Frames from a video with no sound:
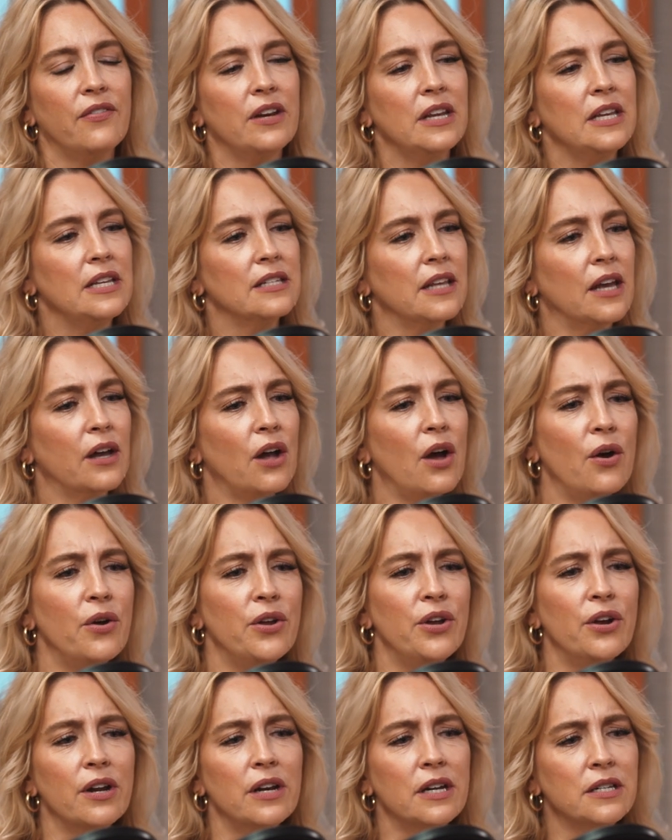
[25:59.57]
And he's like, oh,
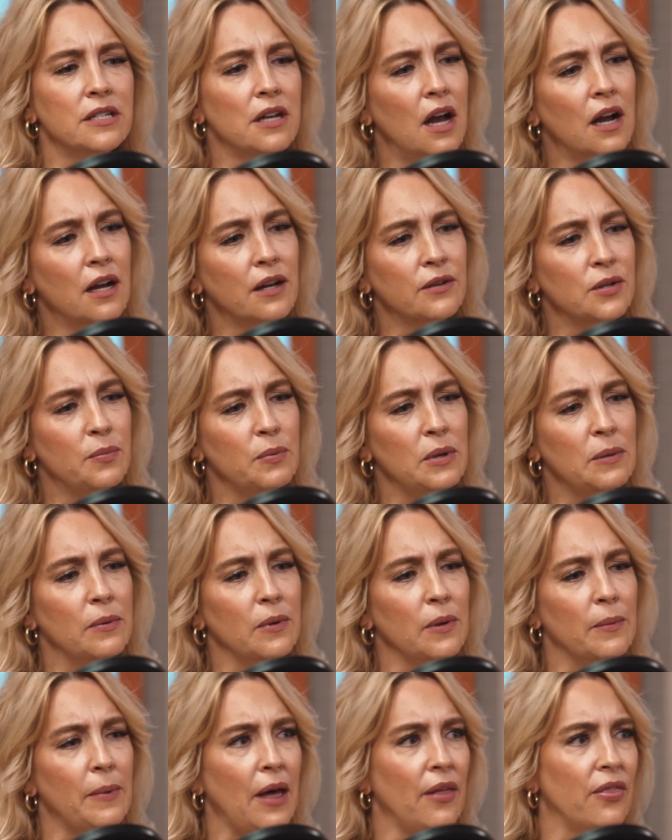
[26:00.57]
you're going to talk to
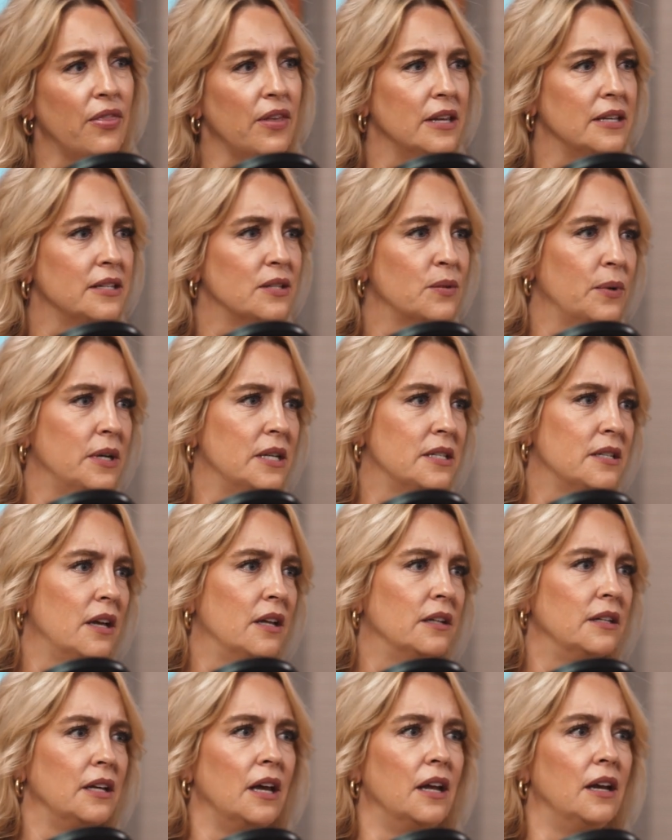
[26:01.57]
people about this when it's
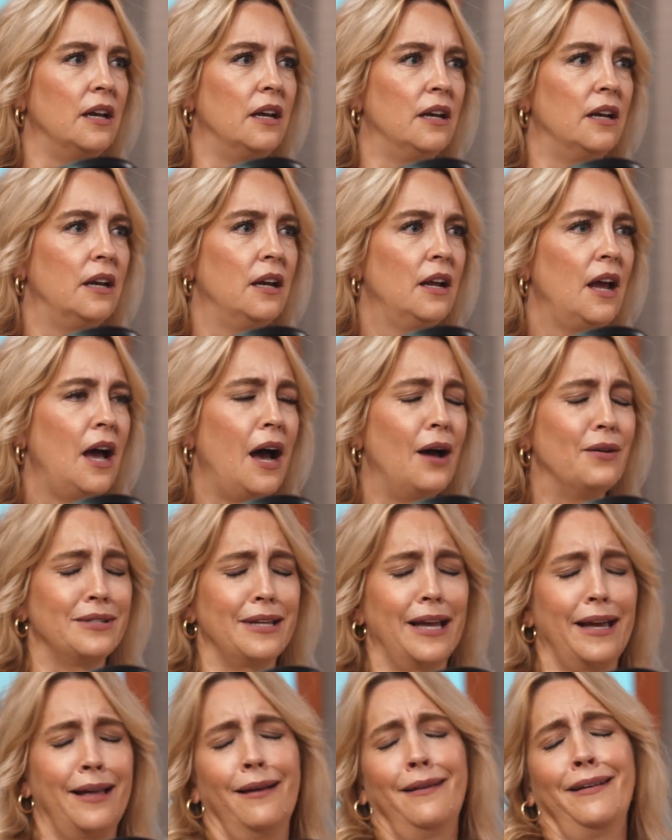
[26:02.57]
all done. And I was
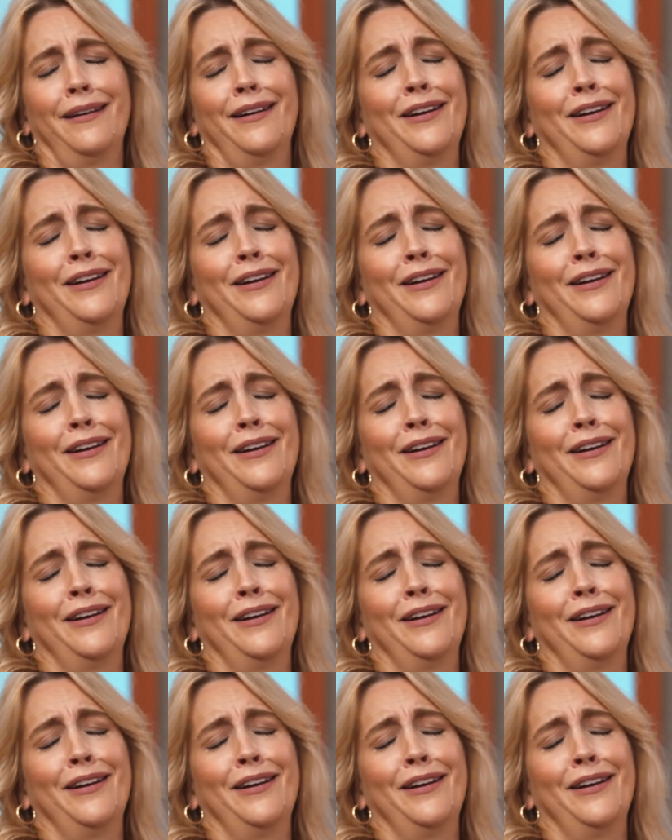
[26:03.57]
like,